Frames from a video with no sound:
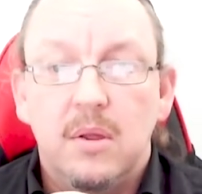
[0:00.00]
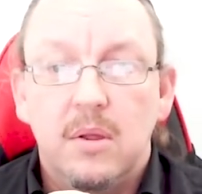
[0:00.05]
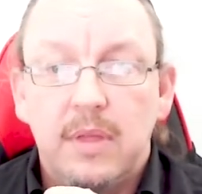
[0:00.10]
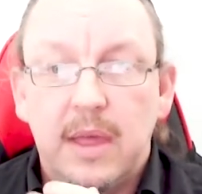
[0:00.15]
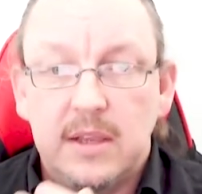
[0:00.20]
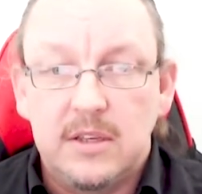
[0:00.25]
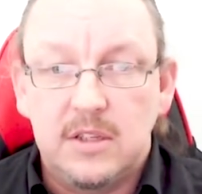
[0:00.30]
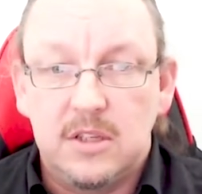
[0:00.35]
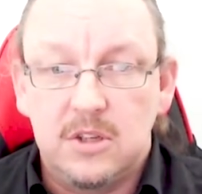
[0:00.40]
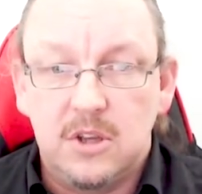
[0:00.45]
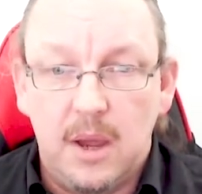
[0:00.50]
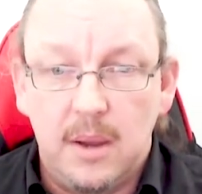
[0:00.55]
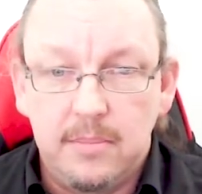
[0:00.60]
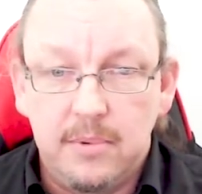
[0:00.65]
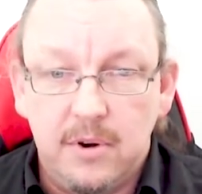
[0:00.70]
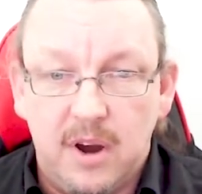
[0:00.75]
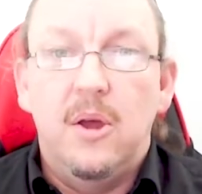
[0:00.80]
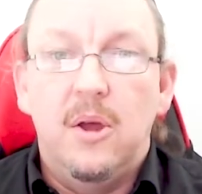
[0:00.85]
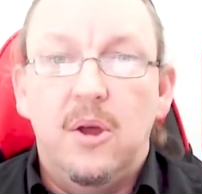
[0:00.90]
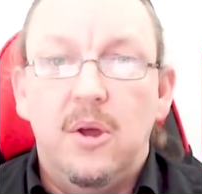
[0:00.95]
that's the time
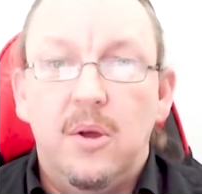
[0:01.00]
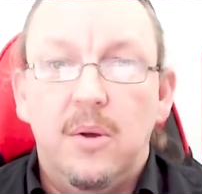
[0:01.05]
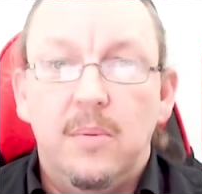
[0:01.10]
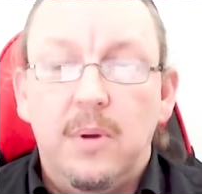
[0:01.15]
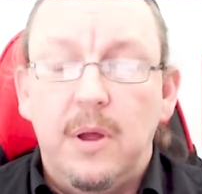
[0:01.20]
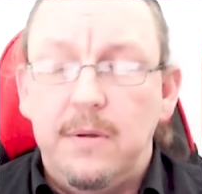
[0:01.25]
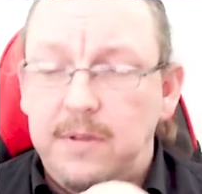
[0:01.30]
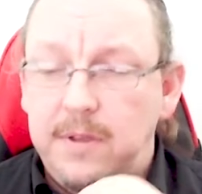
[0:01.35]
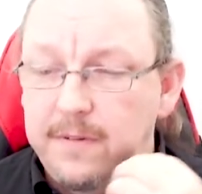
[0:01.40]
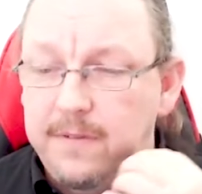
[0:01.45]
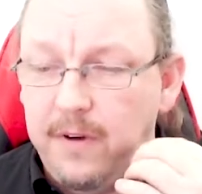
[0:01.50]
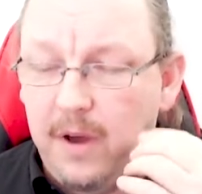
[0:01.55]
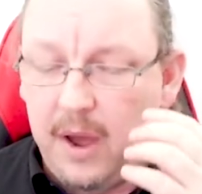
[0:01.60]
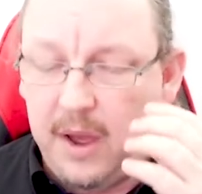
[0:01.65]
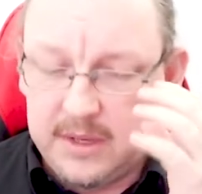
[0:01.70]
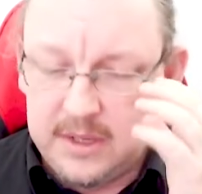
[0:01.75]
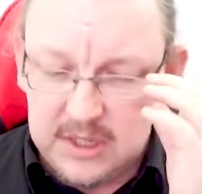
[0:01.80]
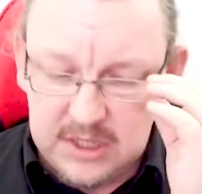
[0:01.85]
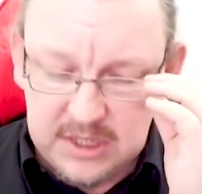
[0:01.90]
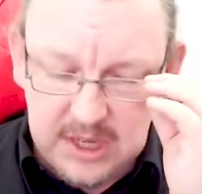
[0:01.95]
problem. But if you
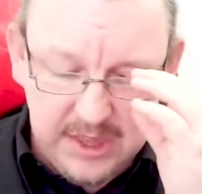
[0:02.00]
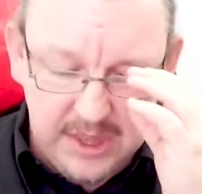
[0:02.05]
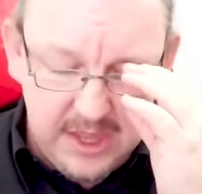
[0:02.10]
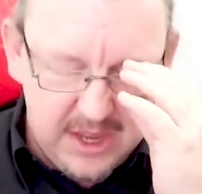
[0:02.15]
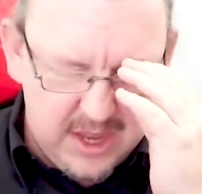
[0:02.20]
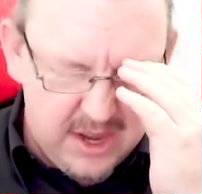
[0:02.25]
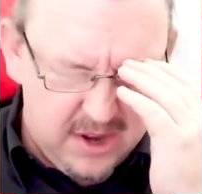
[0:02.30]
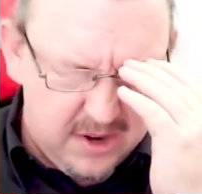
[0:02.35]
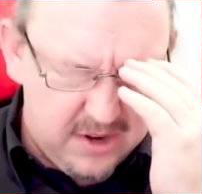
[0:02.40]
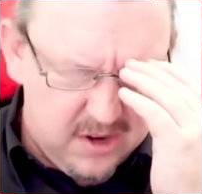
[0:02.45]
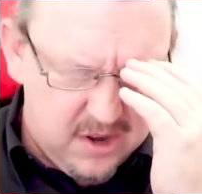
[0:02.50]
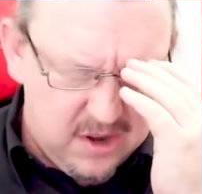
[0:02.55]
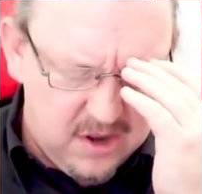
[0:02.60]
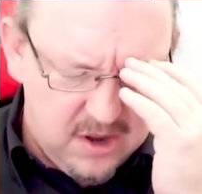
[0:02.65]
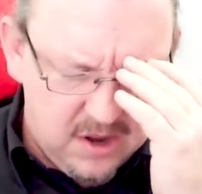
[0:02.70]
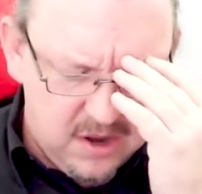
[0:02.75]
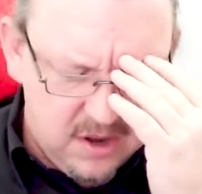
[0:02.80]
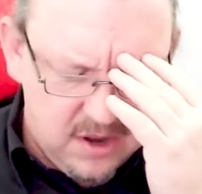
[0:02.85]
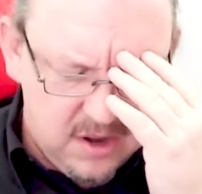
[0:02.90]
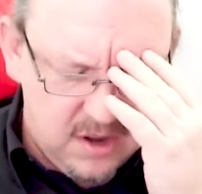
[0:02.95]
find you're sitting there going,
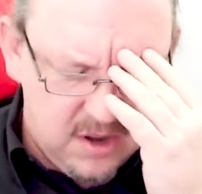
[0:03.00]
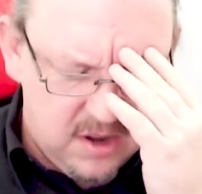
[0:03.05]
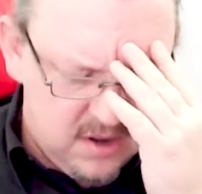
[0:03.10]
oh,